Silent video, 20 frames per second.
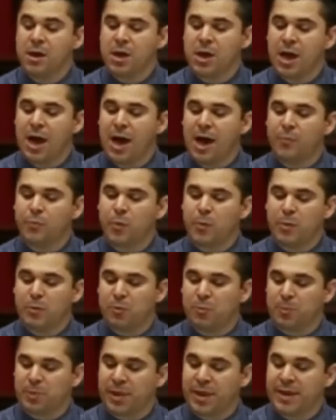God would be
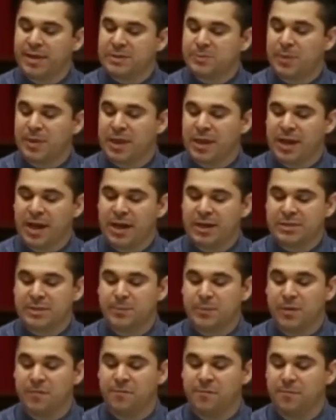replaced by the
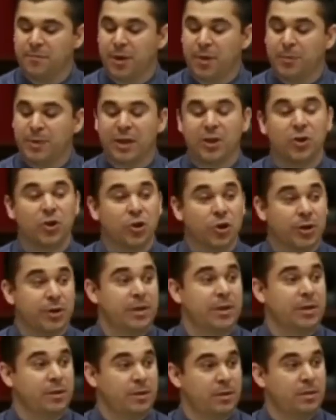concept of public
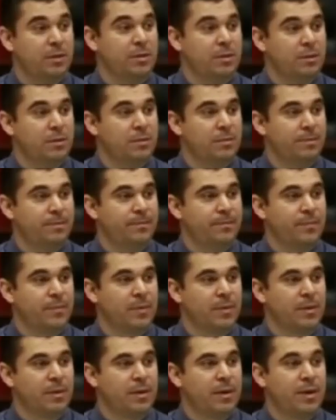good."
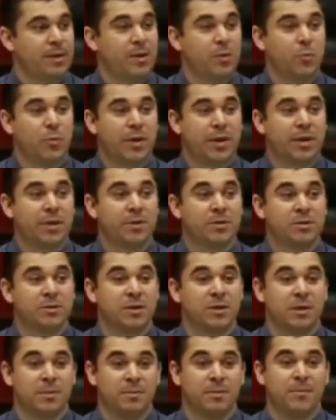And then we hear
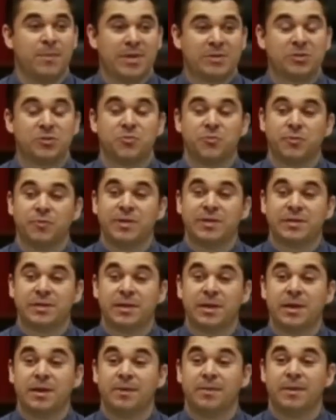a message
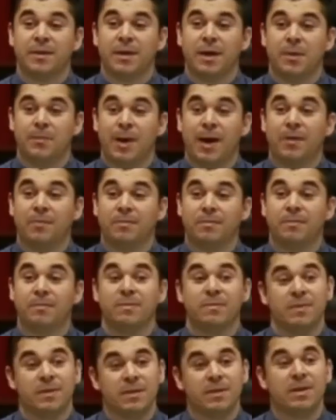recently about
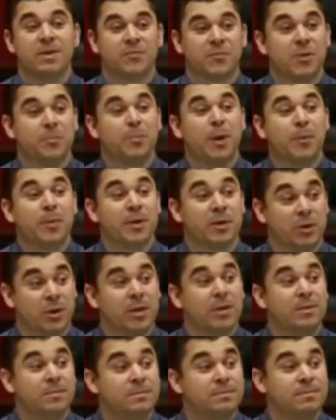it's for the public
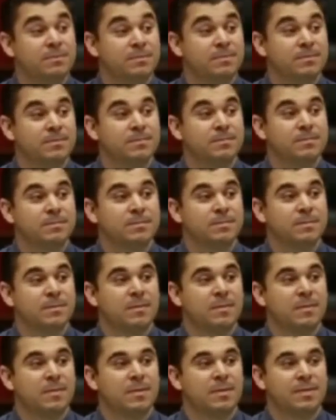good.
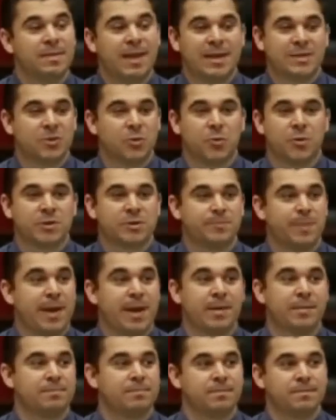That's Horace
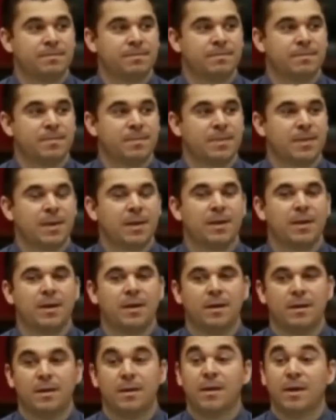Mann,
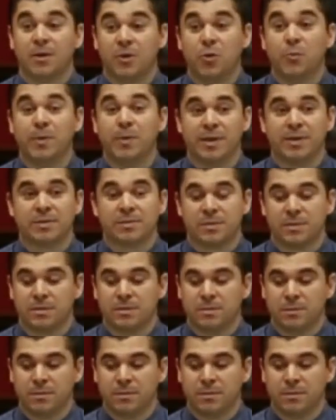a humanist.